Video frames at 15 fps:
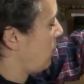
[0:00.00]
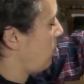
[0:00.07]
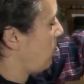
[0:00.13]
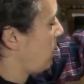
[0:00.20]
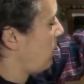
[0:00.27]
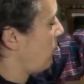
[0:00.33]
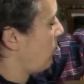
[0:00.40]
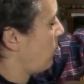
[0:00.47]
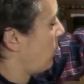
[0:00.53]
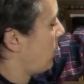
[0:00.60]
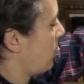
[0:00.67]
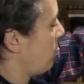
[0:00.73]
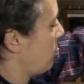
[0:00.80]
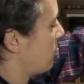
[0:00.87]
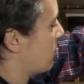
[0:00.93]
You may even
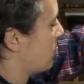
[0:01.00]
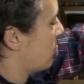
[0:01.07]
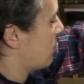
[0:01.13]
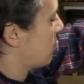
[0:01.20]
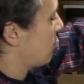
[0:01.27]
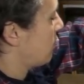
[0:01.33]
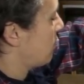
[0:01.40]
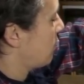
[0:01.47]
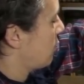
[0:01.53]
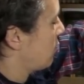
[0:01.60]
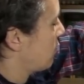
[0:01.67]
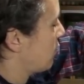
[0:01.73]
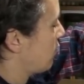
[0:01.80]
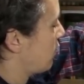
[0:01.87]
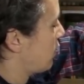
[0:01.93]
want to use,
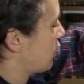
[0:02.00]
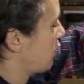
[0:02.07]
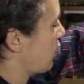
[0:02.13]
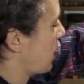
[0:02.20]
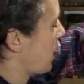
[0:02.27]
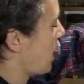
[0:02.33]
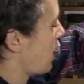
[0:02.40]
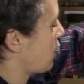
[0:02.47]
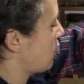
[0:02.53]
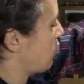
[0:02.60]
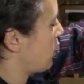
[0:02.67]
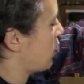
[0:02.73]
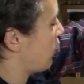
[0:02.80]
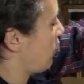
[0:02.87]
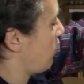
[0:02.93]
so it doesn't make as
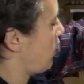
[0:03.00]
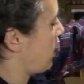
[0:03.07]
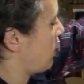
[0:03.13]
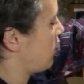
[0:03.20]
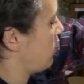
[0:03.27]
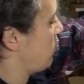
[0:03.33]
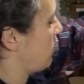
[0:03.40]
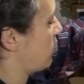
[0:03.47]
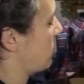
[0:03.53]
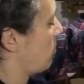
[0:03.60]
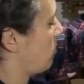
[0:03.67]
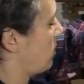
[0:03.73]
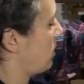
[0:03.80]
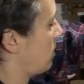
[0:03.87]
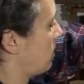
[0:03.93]
much of a mess, use
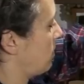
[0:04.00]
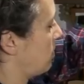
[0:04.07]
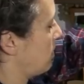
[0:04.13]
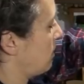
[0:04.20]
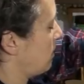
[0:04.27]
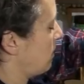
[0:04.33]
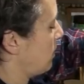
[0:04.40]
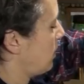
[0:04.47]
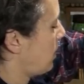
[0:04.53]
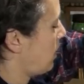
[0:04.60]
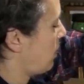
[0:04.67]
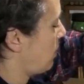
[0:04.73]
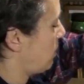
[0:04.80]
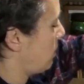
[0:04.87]
something to kind